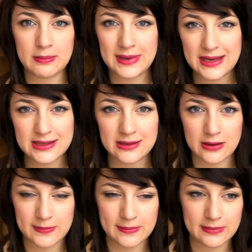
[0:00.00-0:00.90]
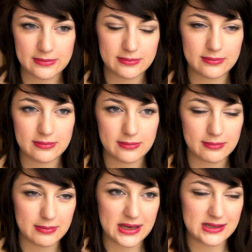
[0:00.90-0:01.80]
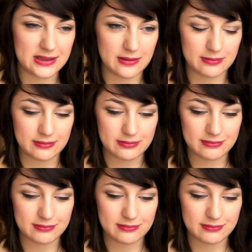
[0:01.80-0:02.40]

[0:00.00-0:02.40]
medium medium